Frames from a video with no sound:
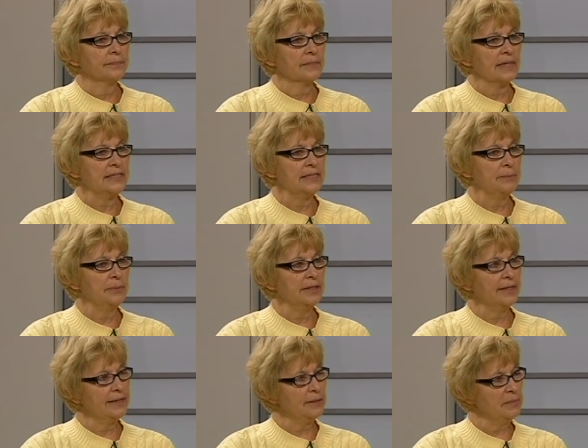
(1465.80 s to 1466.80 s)

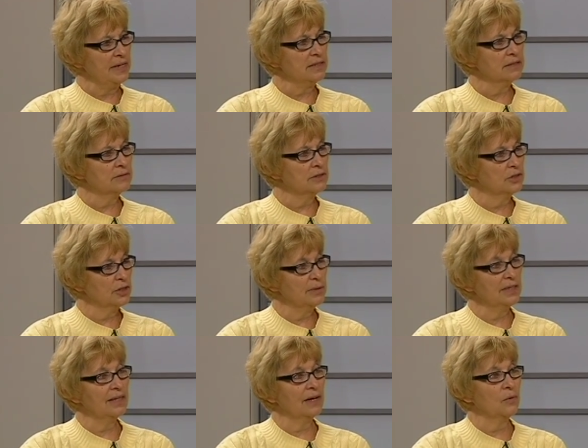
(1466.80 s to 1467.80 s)
stipulated means of
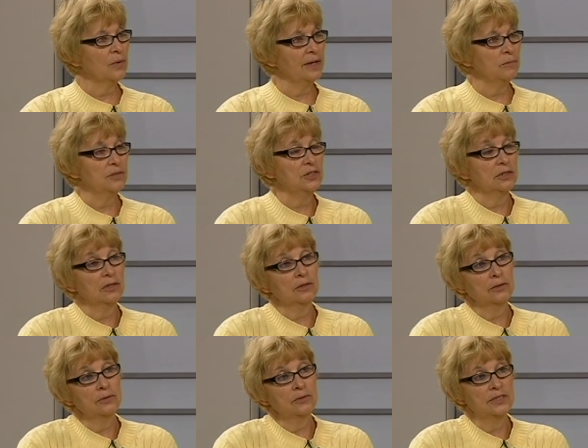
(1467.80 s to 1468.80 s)
determining that rate, which
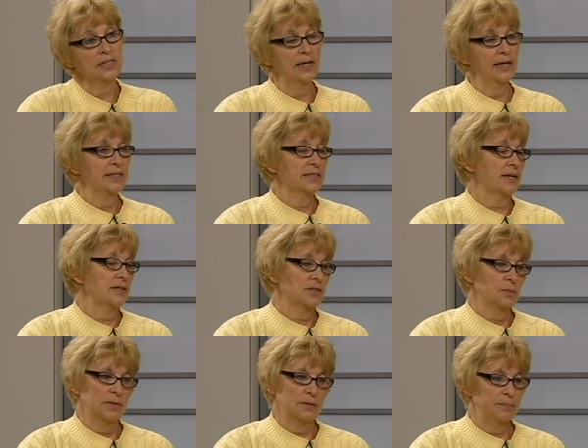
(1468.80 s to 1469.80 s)
starts
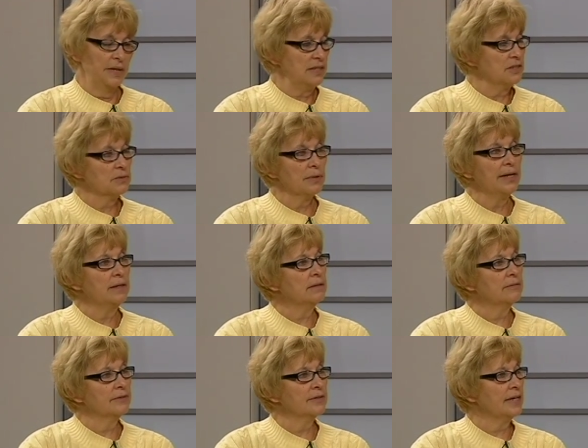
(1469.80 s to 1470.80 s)
with the base rate
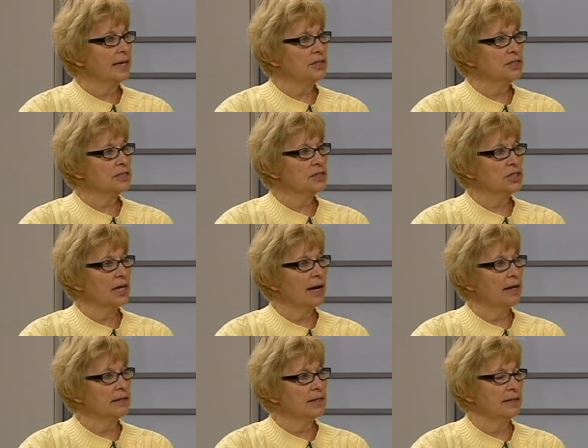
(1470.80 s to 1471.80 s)
for the age of the
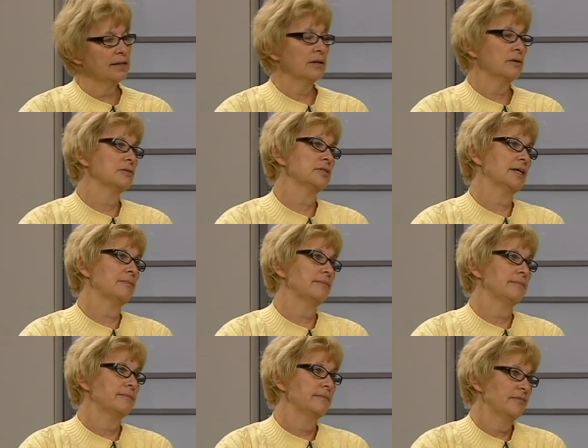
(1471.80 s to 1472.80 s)
child, and then it goes
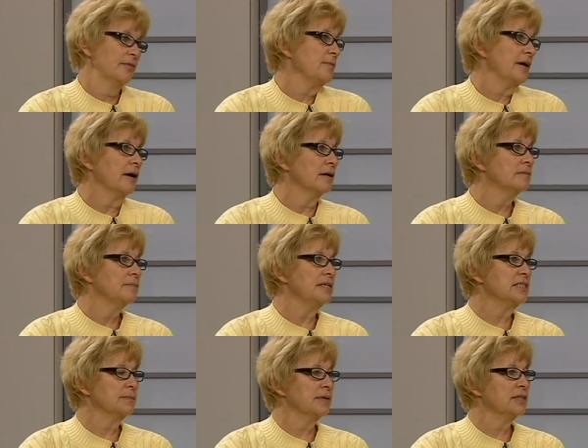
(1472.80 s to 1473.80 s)
up from there
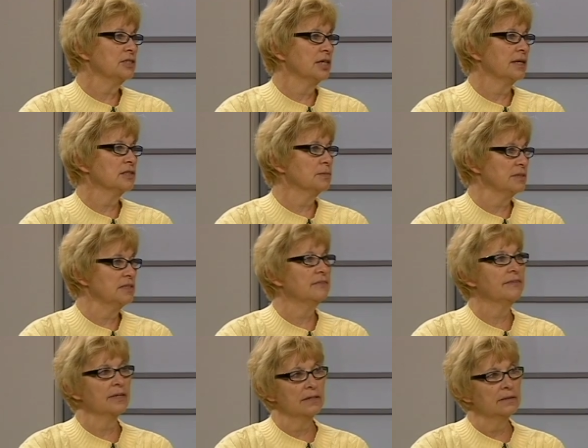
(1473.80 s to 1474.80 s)
based upon a child's
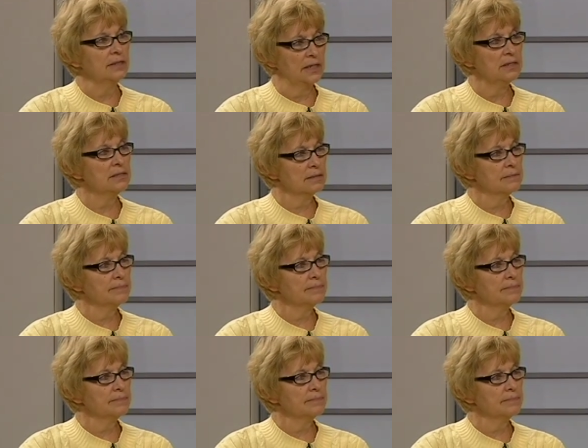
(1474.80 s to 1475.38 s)
specific needs.